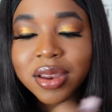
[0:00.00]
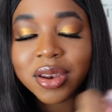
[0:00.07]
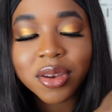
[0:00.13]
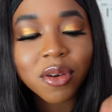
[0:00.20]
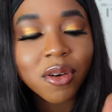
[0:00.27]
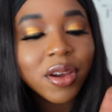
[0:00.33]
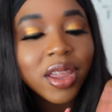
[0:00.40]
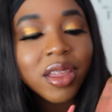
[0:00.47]

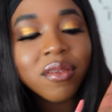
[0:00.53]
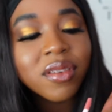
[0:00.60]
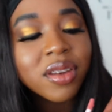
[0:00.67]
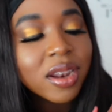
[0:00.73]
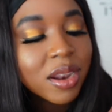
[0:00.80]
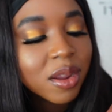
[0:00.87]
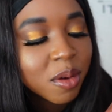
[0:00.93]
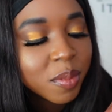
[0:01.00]
Not even a
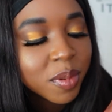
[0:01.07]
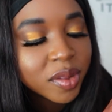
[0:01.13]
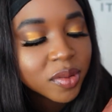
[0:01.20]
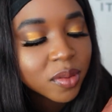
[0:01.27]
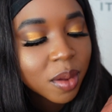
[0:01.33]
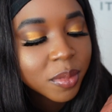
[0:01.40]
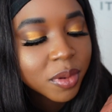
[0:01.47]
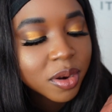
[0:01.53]
little bit.
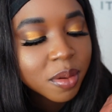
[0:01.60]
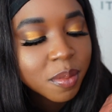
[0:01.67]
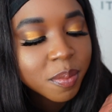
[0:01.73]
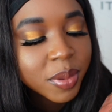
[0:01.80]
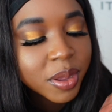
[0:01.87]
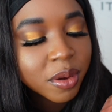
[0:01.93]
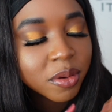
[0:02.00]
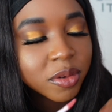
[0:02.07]
So I'm going to
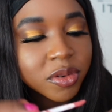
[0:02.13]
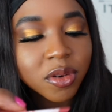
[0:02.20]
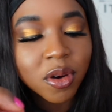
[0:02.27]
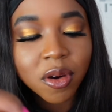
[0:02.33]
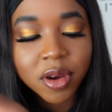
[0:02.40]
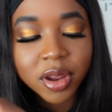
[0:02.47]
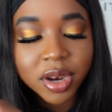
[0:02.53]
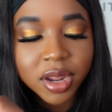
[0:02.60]
build
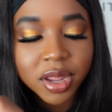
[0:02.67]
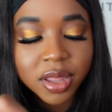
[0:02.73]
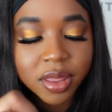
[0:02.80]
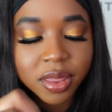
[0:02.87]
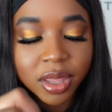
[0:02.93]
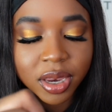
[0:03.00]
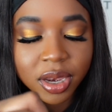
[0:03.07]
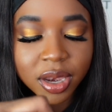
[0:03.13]
on
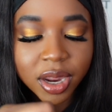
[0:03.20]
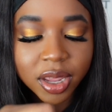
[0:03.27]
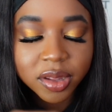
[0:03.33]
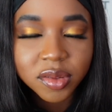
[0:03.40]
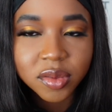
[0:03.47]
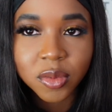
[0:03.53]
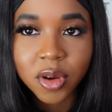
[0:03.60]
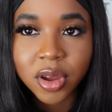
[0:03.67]
the
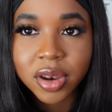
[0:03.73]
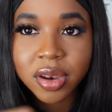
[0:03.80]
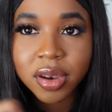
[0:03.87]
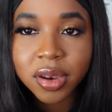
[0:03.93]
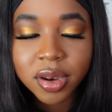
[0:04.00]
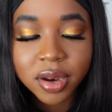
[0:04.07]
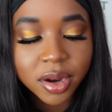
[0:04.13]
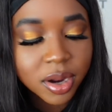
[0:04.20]
next one
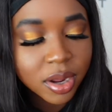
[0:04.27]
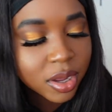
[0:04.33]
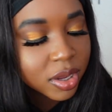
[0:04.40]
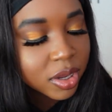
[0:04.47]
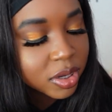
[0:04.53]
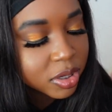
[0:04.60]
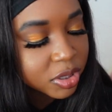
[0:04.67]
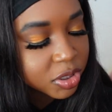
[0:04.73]

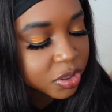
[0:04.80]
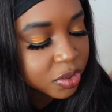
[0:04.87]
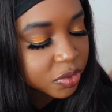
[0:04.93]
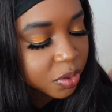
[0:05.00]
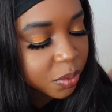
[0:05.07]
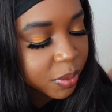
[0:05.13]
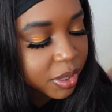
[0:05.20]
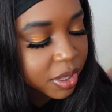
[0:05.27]
just
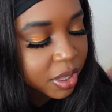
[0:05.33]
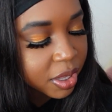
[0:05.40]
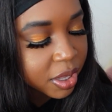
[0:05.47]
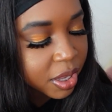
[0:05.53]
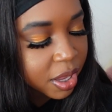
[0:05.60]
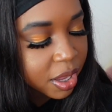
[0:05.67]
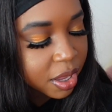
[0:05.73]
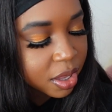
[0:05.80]
so we can
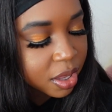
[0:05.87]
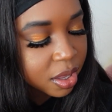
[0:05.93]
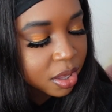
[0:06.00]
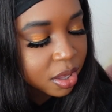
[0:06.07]
get